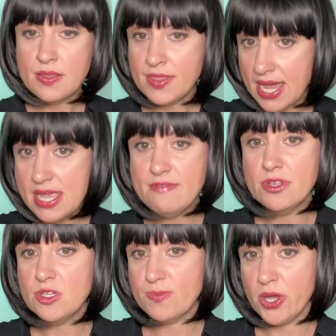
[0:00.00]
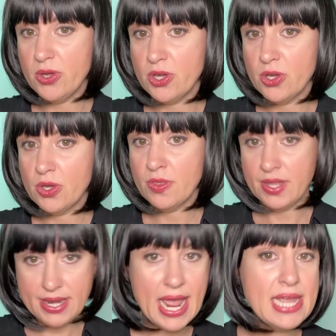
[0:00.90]
they even spoke the
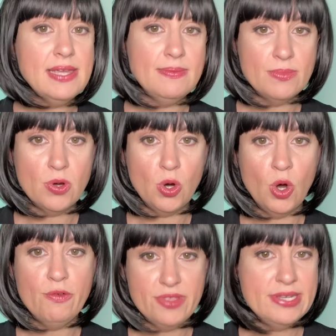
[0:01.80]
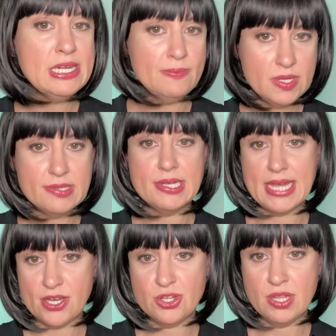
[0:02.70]
name of the demons
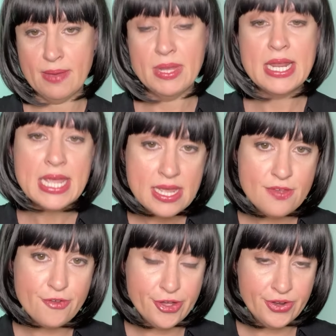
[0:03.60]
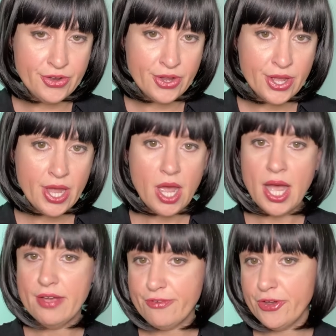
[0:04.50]
attached to them. And even
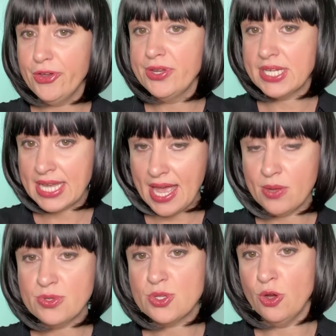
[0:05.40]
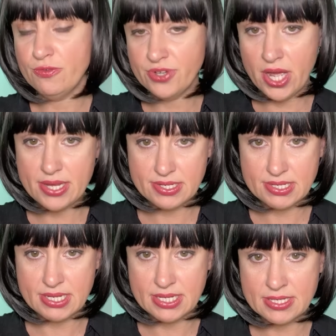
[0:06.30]
I've heard accounts of
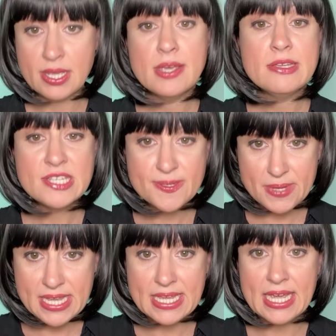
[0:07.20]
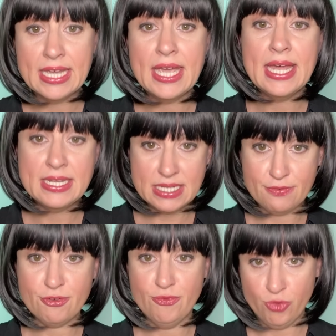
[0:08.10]
narcissists speaking in
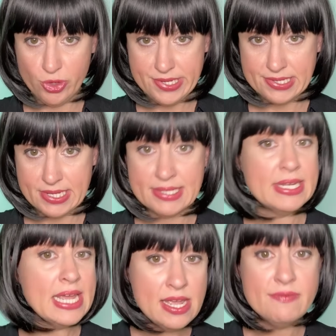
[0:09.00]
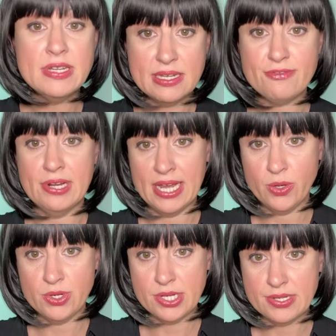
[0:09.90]
different voices and even different
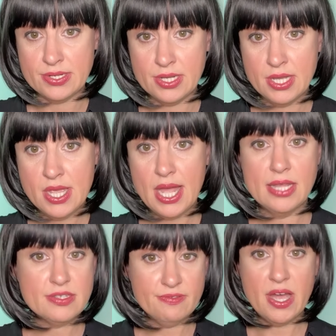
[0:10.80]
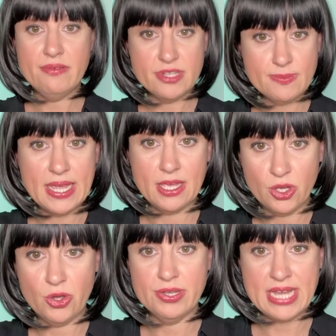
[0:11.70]
languages, and survivors making
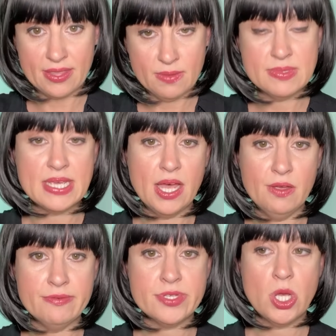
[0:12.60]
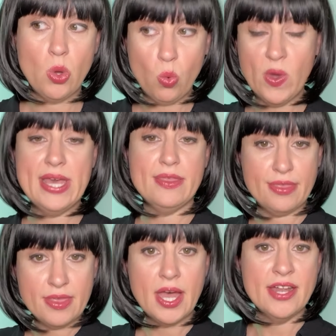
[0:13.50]
contact themselves
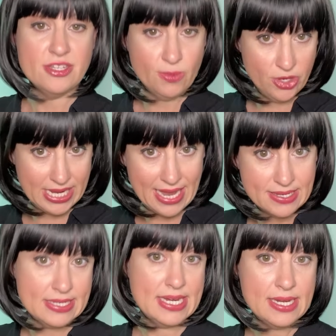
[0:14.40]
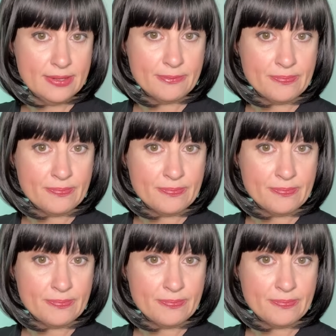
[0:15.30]
with a demonic entity.